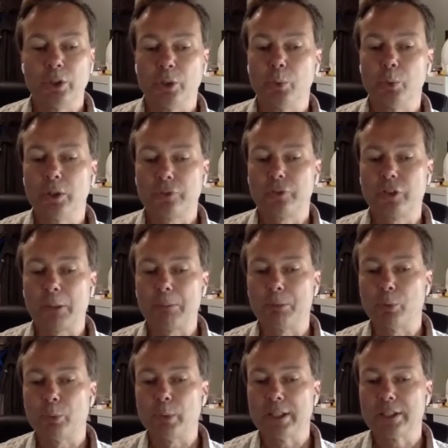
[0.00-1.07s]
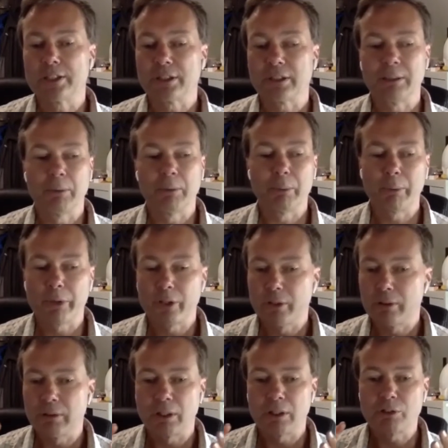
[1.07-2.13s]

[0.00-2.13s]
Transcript: work for a couple of weeks and come up with a